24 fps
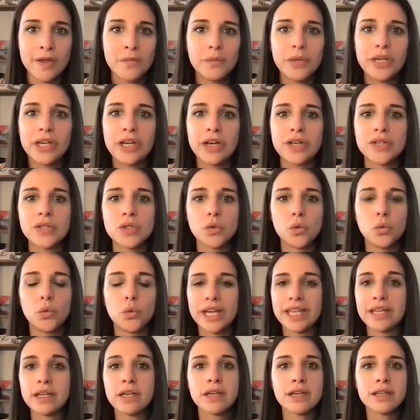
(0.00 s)
Because
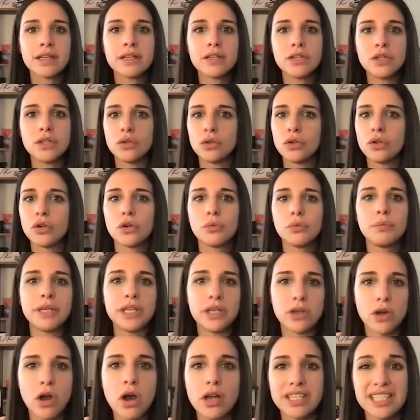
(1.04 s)
when you go
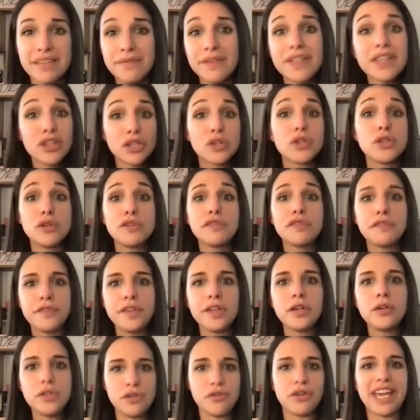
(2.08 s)
beyond, even though you
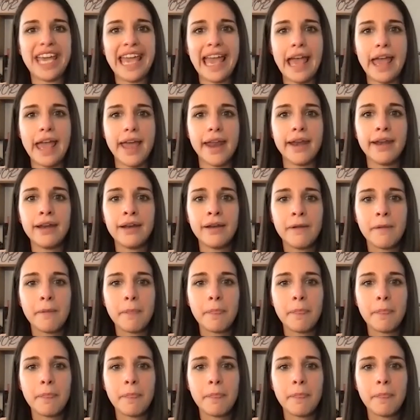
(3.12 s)
feel you can,